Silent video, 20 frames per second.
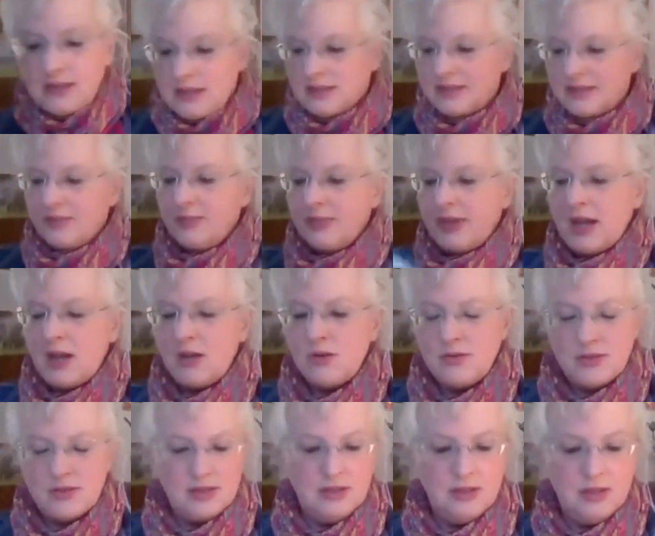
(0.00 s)
is
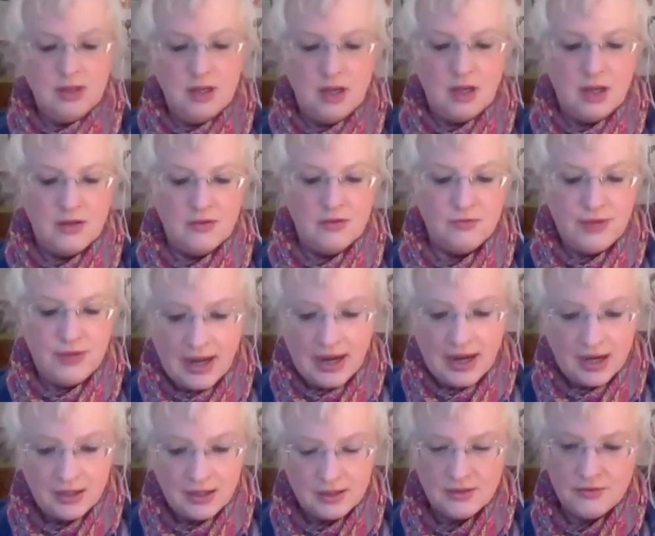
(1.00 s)
about uh,
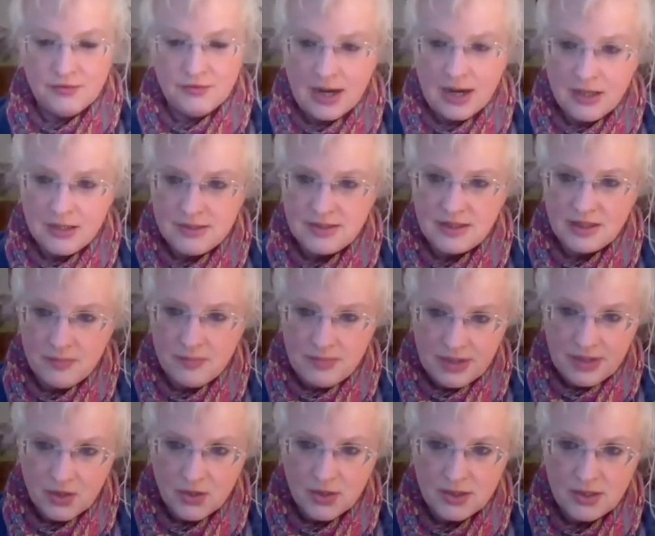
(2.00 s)
Val, and Val is an
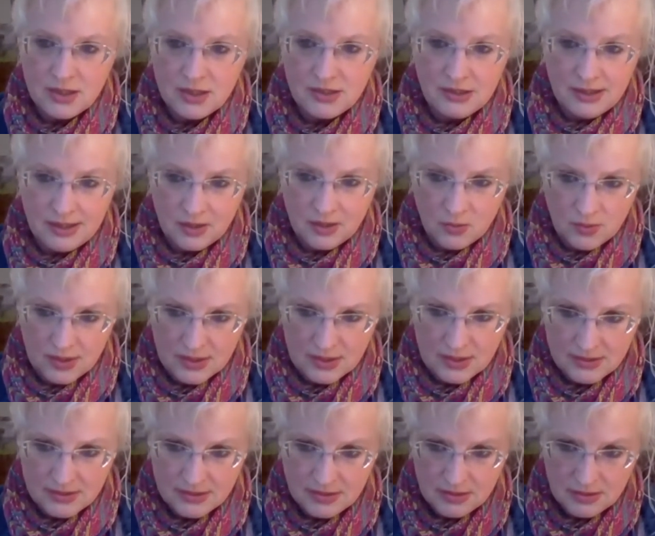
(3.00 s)
American
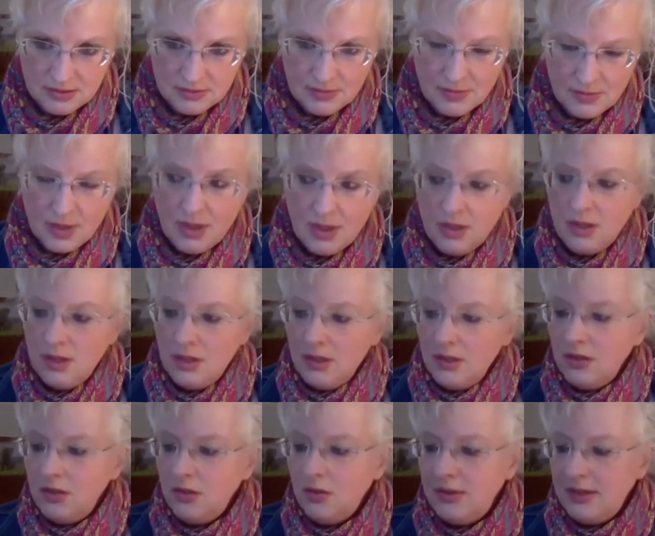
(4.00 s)
linguist
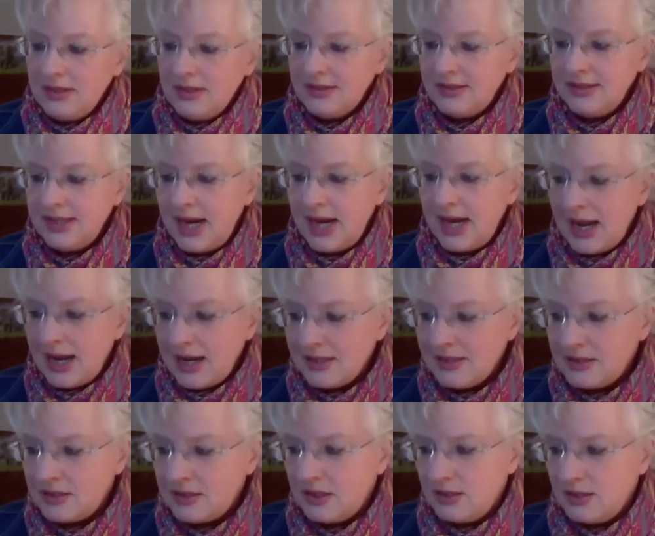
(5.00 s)
who is
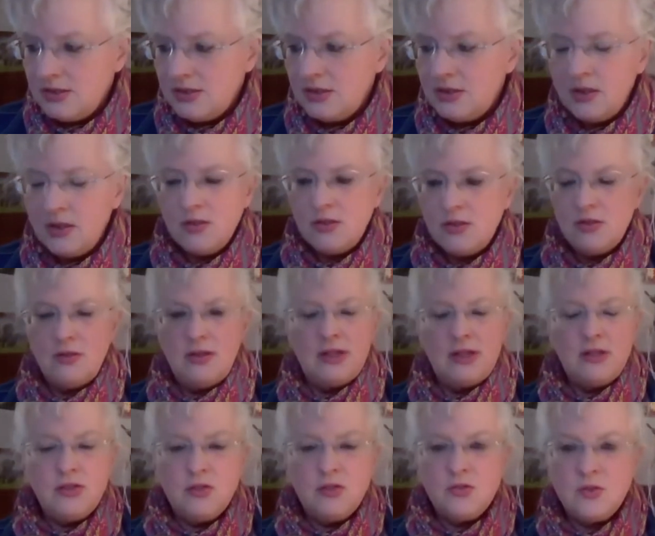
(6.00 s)
tasked to go to an
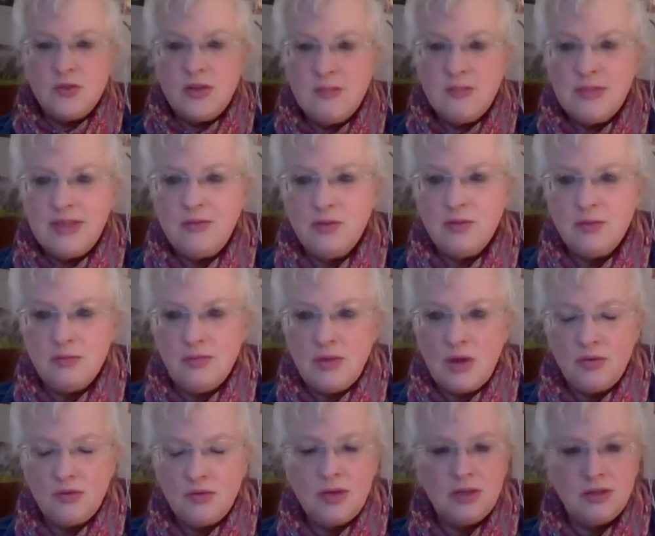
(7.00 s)
extremely
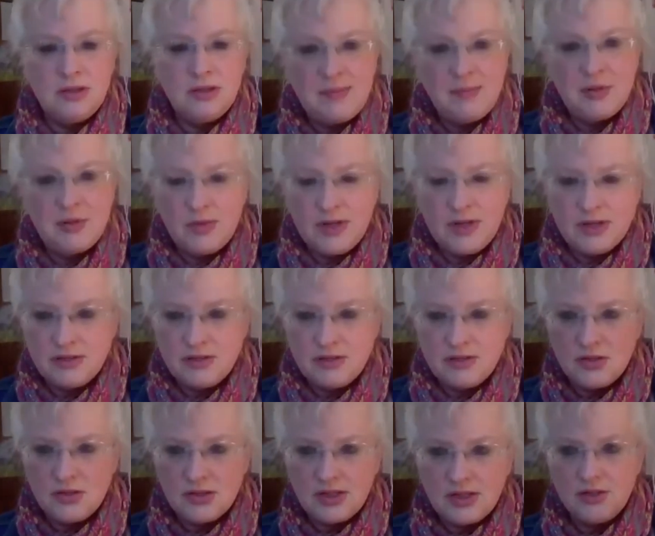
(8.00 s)
remote climate
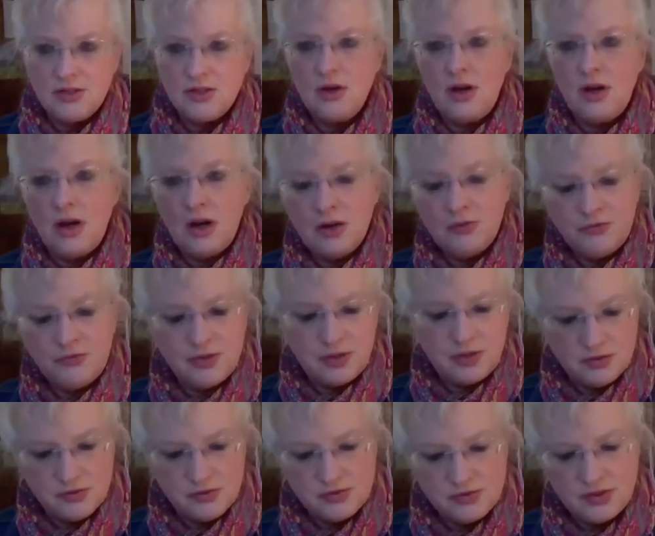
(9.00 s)
research center off the
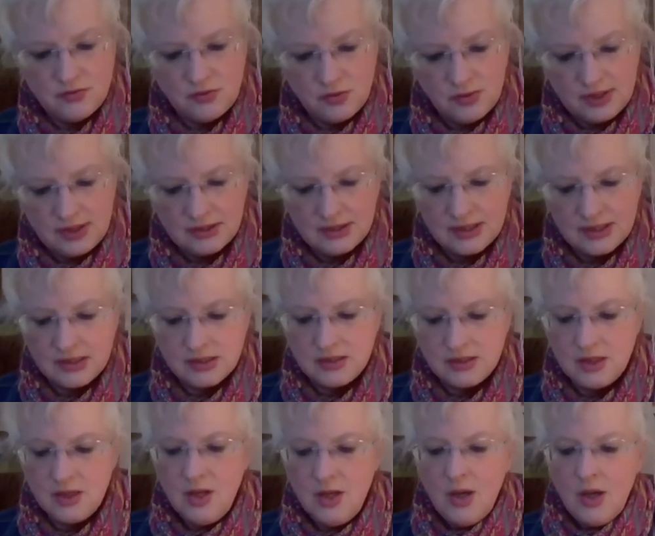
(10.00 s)
coast of Greenland,
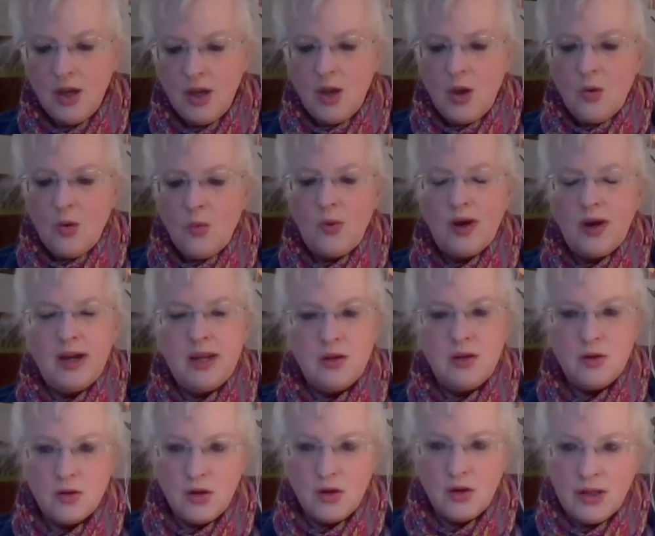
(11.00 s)
where a
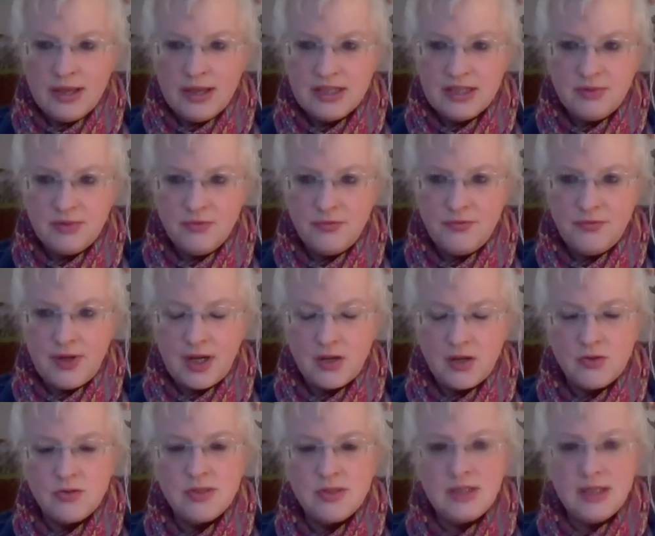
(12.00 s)
girl has been
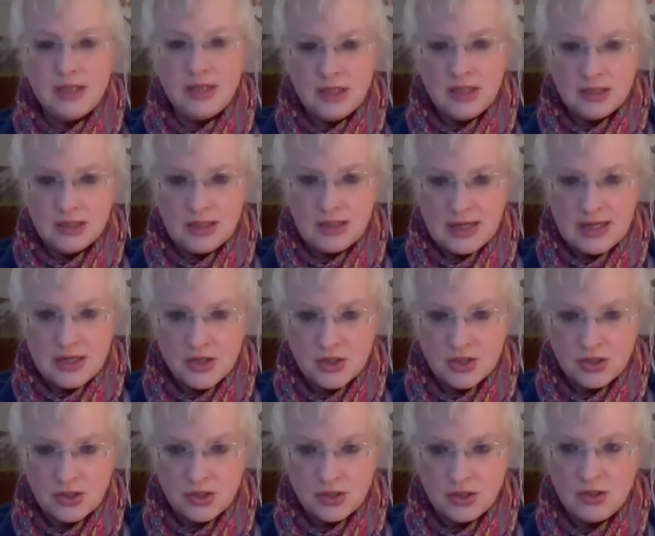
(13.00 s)
found in a
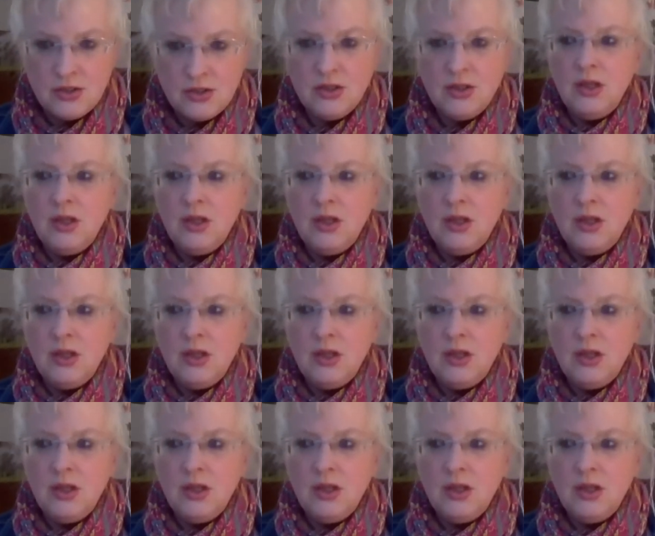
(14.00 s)
glacier